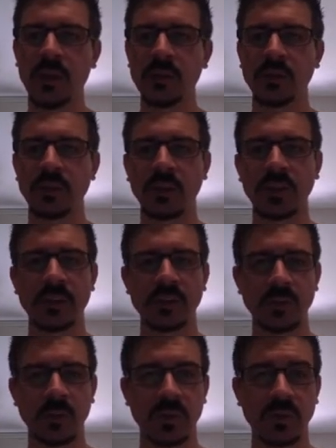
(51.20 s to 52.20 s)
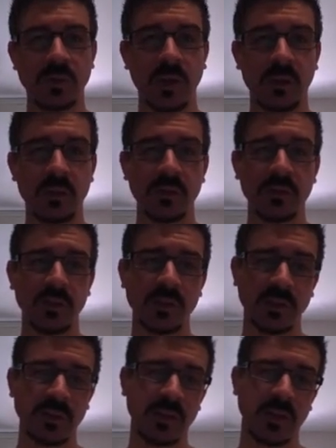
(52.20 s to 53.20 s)
So you need to switch that. The first
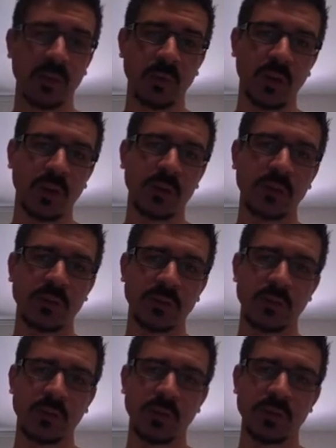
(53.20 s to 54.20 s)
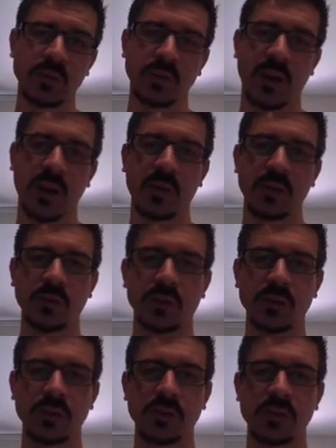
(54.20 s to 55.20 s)
thing to get it working is to switch your account
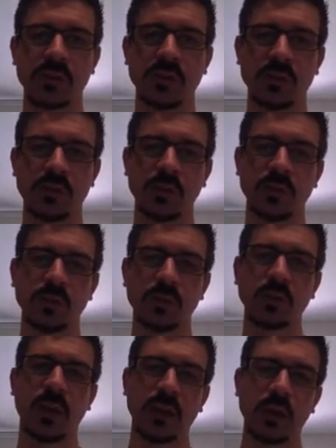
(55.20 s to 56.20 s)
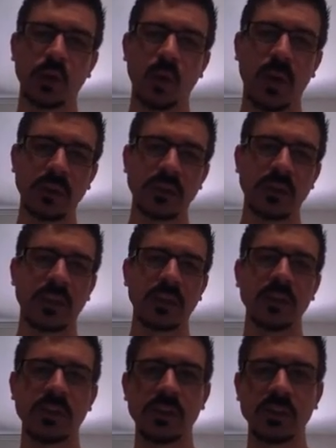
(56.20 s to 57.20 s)
across to a US
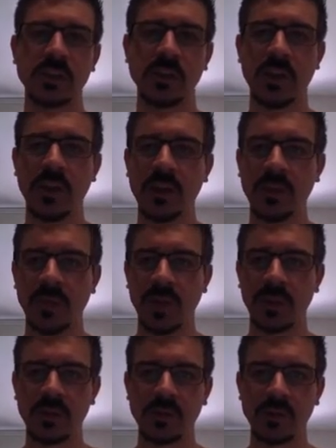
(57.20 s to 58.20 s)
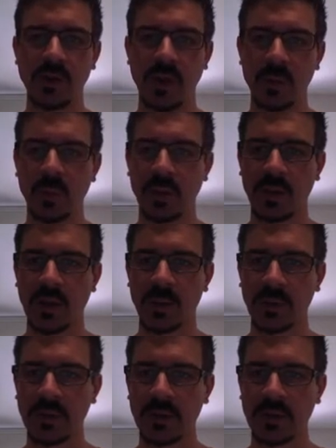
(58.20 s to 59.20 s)
English. And you do that by
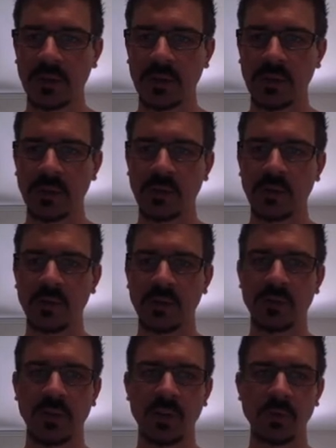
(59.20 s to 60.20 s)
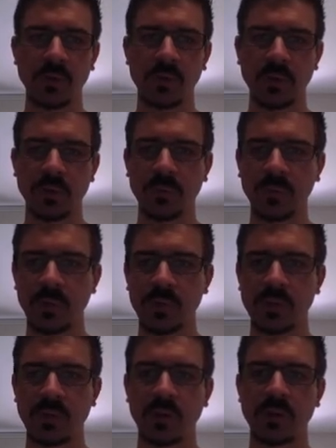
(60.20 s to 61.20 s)
coming in here in Facebook. Once
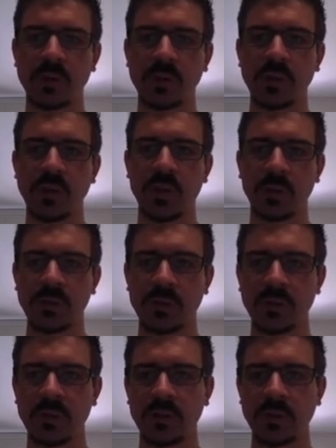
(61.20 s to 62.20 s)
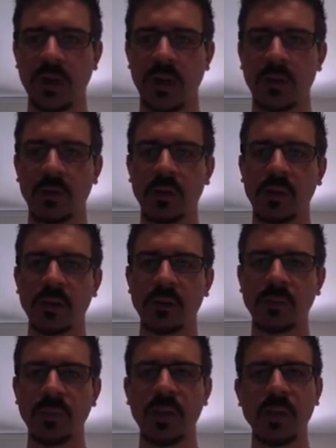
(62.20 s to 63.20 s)
you're logged in, come into this little arrow here,
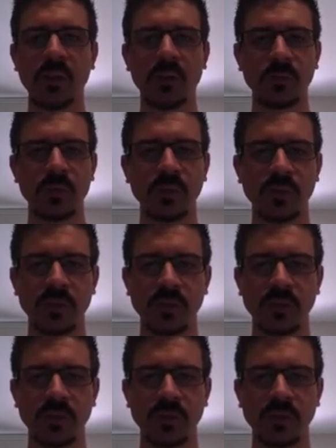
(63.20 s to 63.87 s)
which is your